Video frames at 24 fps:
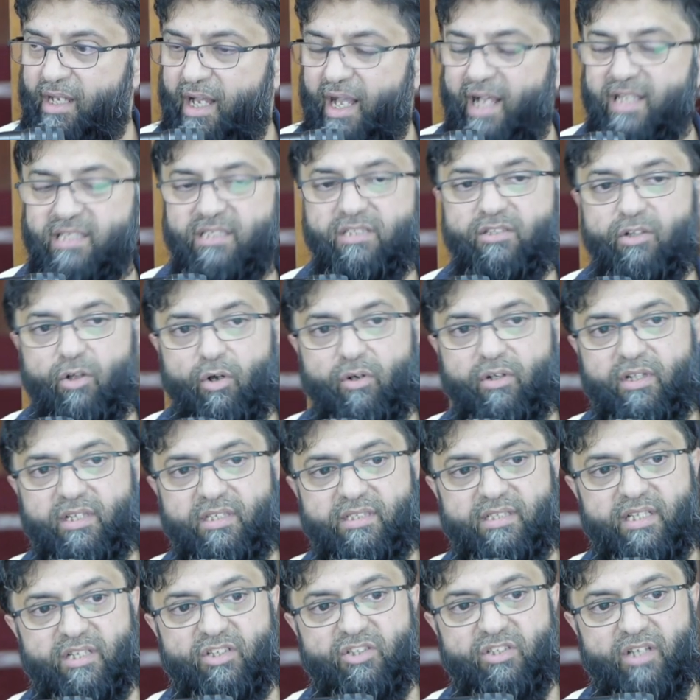as long as
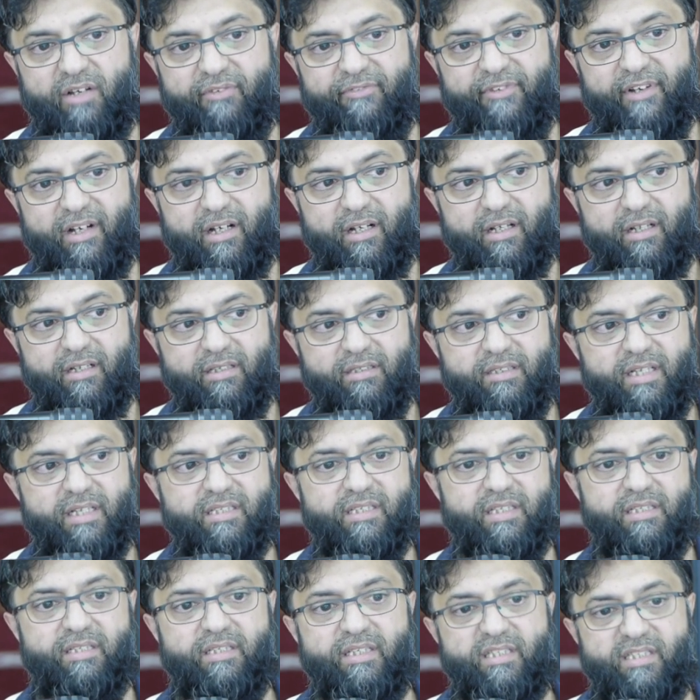the shafaq
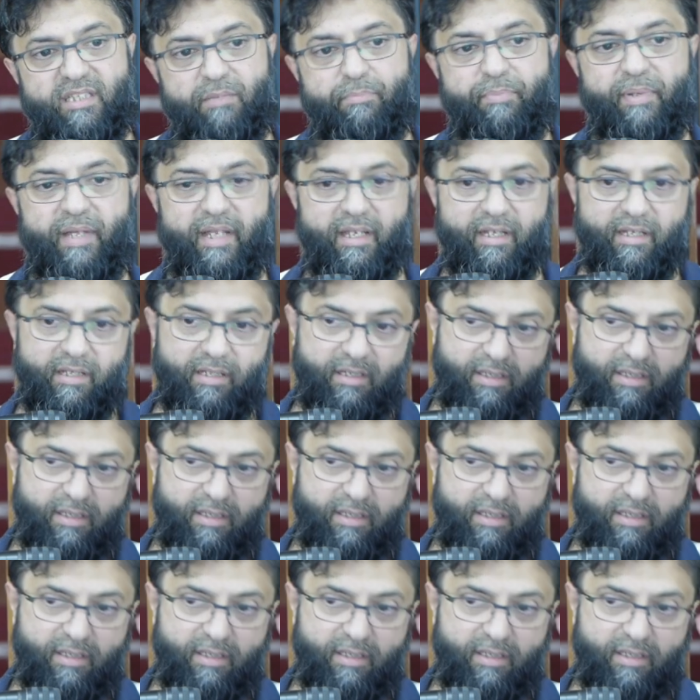doesn't disappear